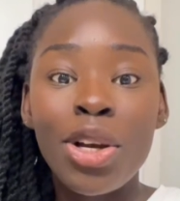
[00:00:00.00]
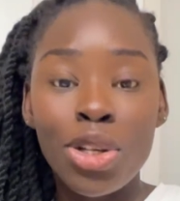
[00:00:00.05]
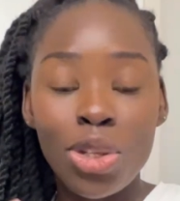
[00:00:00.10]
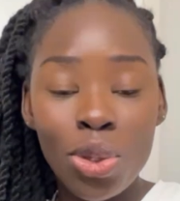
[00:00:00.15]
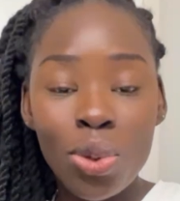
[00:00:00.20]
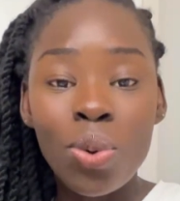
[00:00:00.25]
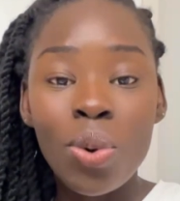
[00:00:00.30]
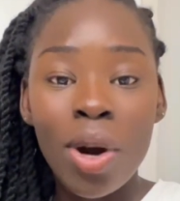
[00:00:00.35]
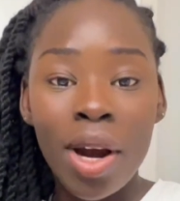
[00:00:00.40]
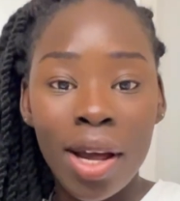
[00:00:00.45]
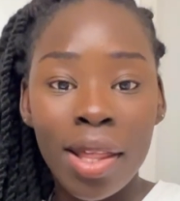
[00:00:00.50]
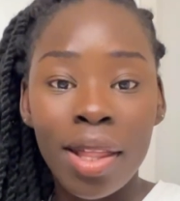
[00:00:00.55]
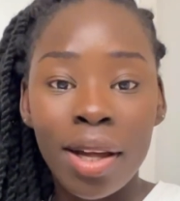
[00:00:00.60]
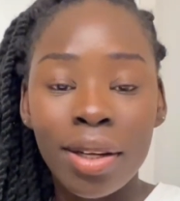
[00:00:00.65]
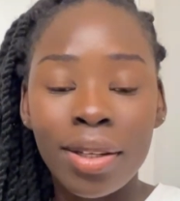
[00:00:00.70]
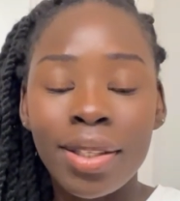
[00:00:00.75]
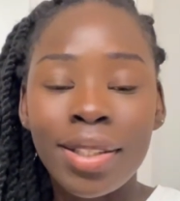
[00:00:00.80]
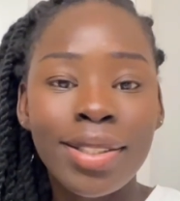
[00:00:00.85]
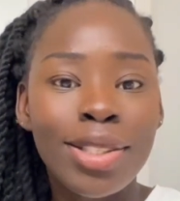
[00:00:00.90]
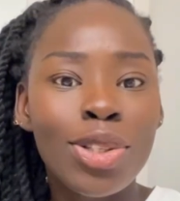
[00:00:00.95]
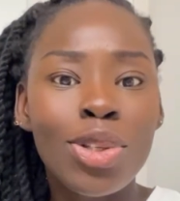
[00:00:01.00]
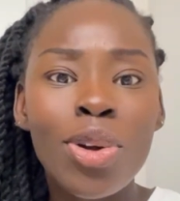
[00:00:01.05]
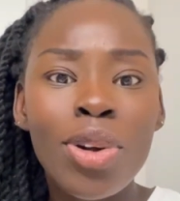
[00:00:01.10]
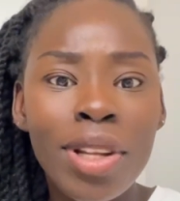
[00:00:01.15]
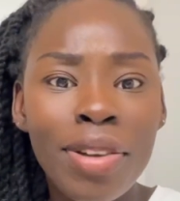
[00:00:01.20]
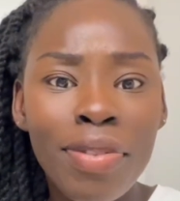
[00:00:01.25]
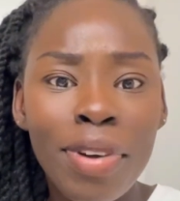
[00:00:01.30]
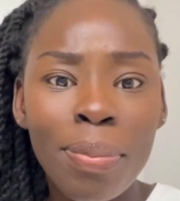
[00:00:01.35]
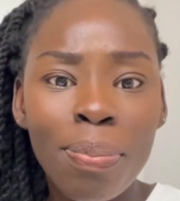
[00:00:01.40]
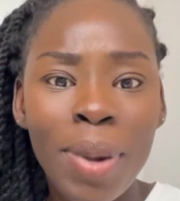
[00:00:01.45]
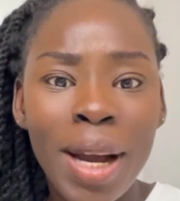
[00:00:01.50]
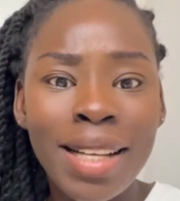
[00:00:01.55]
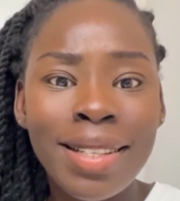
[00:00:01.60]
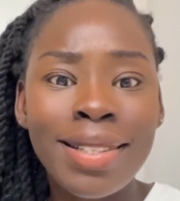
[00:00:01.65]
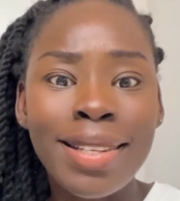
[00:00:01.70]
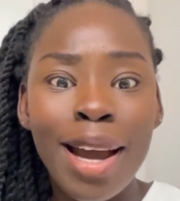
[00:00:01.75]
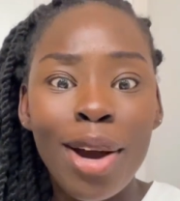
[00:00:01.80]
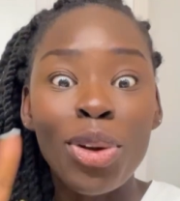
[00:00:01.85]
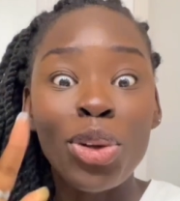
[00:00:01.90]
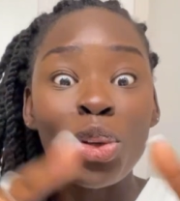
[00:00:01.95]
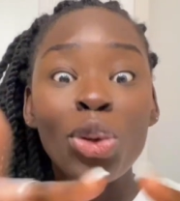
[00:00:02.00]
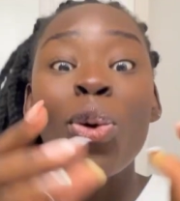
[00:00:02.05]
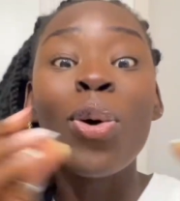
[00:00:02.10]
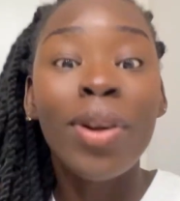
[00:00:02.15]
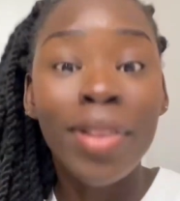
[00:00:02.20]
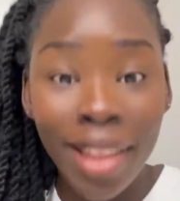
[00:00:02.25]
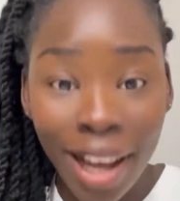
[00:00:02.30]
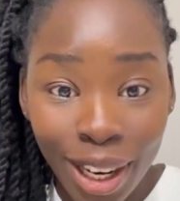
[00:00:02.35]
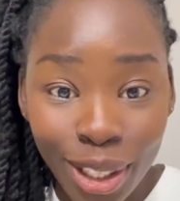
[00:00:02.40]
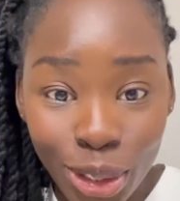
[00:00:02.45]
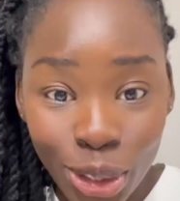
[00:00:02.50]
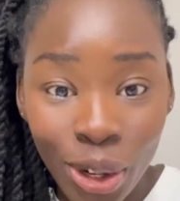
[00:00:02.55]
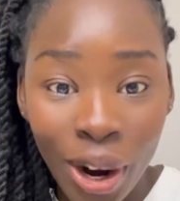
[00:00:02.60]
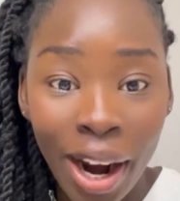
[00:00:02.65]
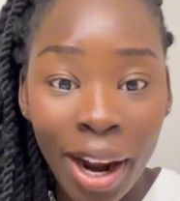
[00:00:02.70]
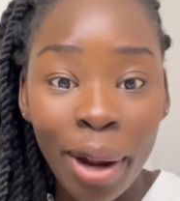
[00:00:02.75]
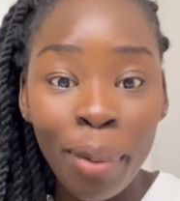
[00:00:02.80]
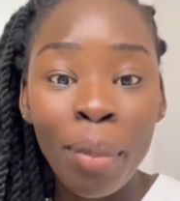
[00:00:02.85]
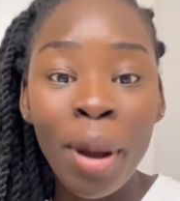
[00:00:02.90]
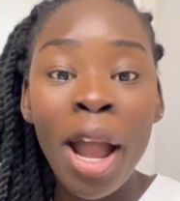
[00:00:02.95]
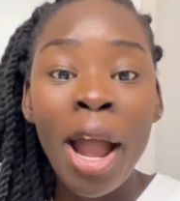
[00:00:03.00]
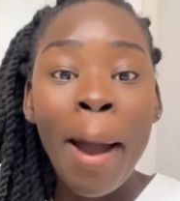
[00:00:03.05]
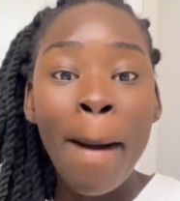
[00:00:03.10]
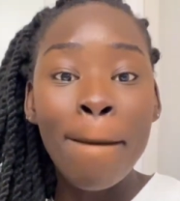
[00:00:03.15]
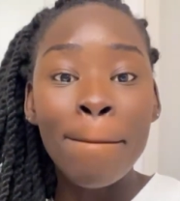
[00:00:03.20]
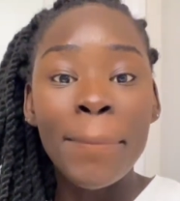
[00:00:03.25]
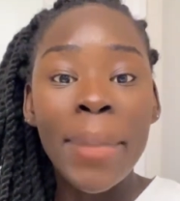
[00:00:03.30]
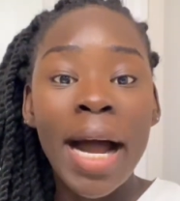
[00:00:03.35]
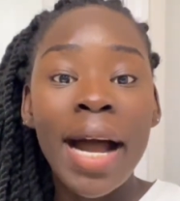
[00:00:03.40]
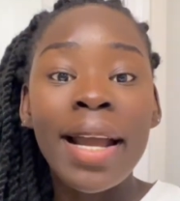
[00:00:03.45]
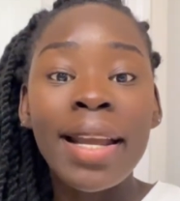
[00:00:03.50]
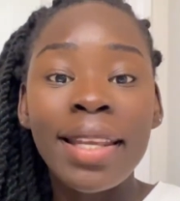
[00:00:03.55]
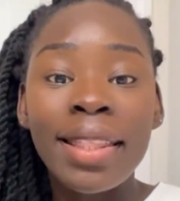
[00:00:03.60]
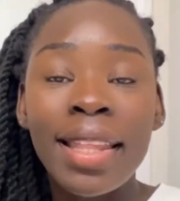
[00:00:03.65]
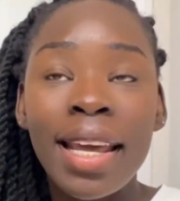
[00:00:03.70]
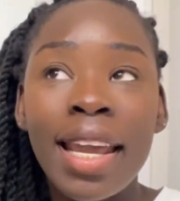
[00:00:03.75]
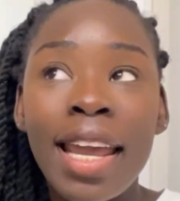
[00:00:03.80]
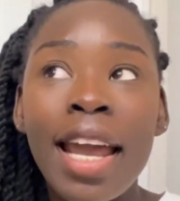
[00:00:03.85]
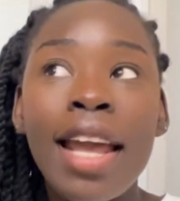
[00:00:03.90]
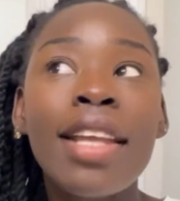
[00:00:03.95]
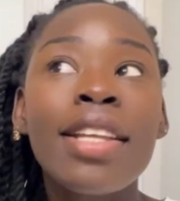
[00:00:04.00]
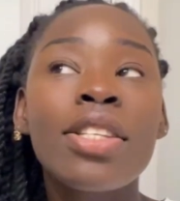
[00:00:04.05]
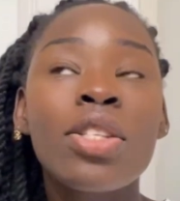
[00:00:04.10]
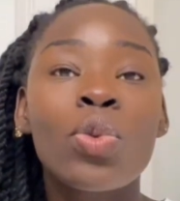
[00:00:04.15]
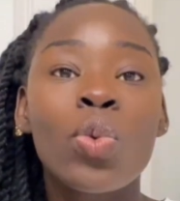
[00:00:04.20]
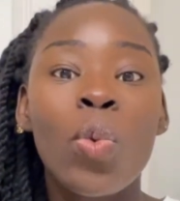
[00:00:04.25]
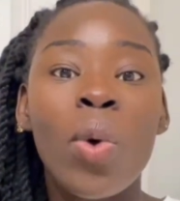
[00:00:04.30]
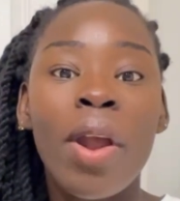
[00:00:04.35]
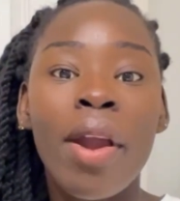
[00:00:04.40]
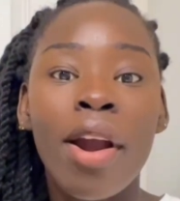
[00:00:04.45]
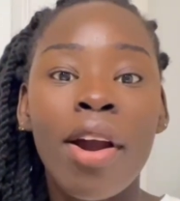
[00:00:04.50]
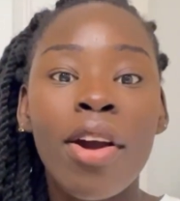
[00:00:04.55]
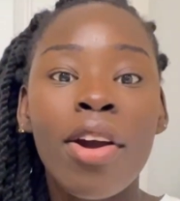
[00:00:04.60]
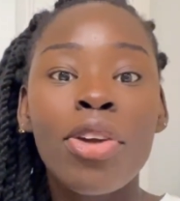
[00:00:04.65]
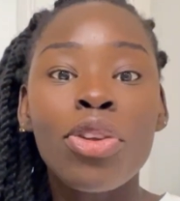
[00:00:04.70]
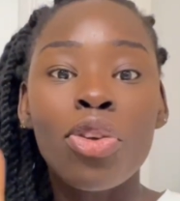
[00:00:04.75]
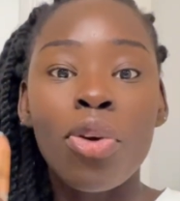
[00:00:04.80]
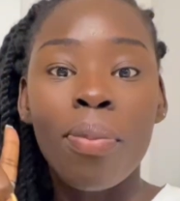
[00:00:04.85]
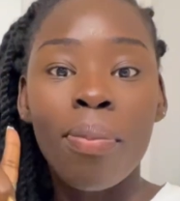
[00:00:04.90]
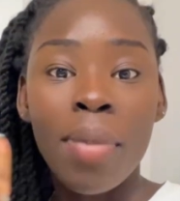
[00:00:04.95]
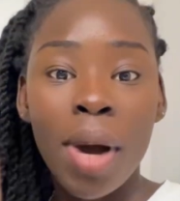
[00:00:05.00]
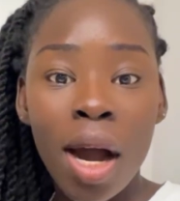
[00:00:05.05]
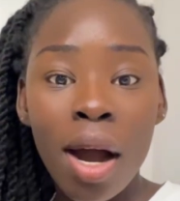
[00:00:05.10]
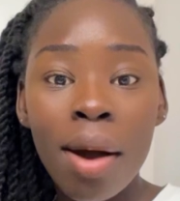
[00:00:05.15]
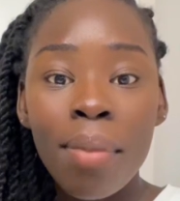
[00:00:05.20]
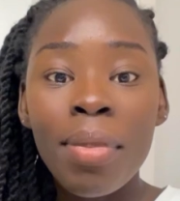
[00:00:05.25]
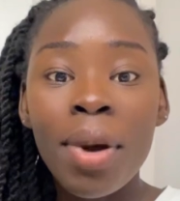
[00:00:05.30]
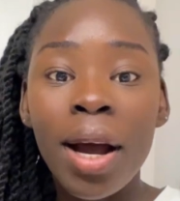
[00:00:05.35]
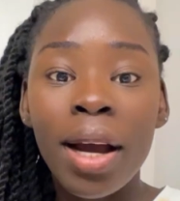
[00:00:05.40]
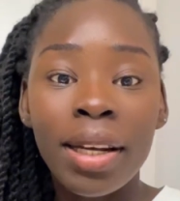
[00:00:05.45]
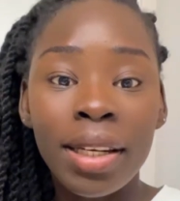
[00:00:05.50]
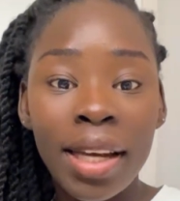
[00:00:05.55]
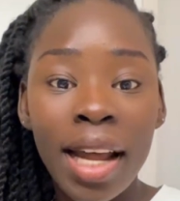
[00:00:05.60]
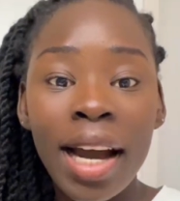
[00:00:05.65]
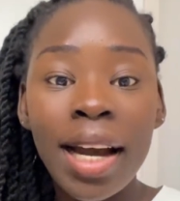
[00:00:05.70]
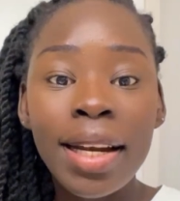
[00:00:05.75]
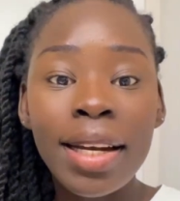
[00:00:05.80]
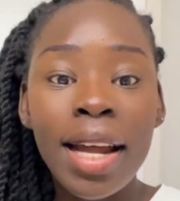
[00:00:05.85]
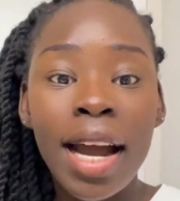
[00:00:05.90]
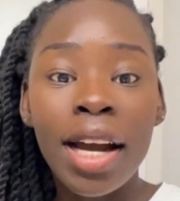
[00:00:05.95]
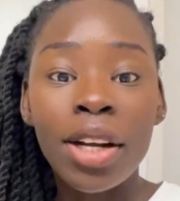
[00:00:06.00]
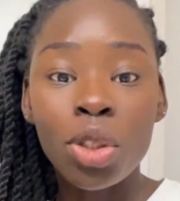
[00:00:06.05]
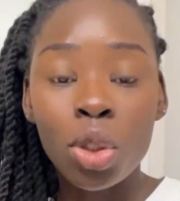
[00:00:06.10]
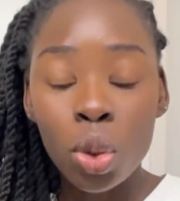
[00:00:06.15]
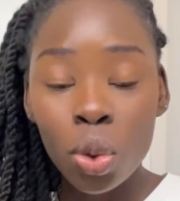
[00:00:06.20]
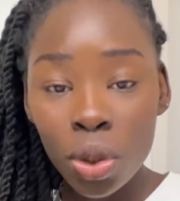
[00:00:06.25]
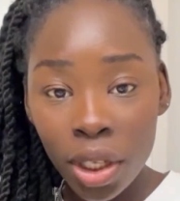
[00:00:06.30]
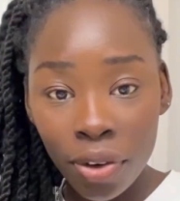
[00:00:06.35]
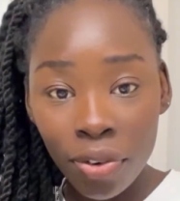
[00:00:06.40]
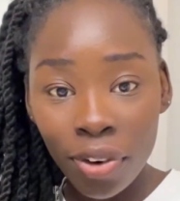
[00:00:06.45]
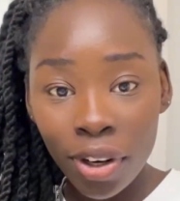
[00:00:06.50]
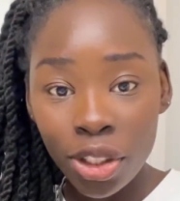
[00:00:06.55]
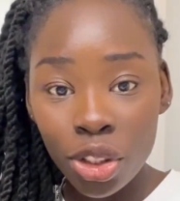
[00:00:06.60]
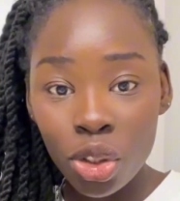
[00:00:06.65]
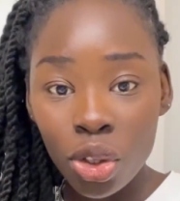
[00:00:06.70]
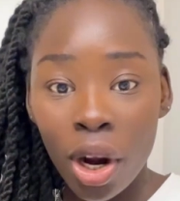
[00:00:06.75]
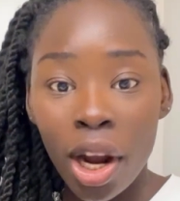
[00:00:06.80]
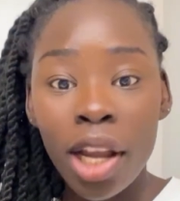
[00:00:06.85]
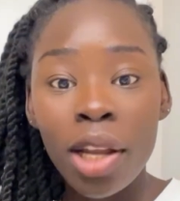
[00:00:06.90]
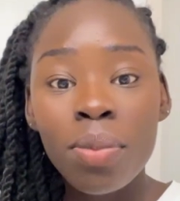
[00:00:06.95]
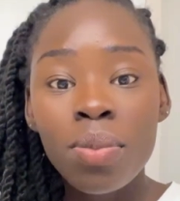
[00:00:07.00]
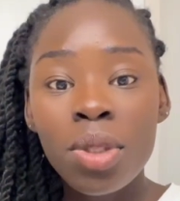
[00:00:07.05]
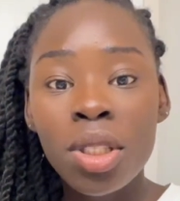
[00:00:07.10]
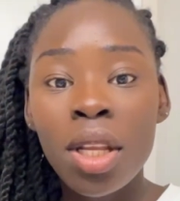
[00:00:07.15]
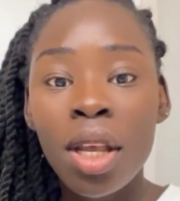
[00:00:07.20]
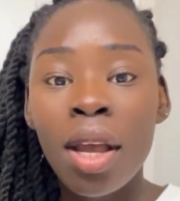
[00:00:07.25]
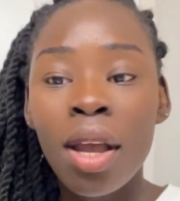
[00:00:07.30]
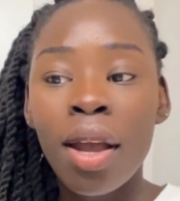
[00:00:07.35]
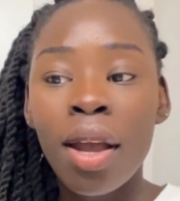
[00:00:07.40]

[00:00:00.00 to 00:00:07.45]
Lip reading: It's not even passed down, you are that tribe. But in the case where your mom and dad are two different tribes,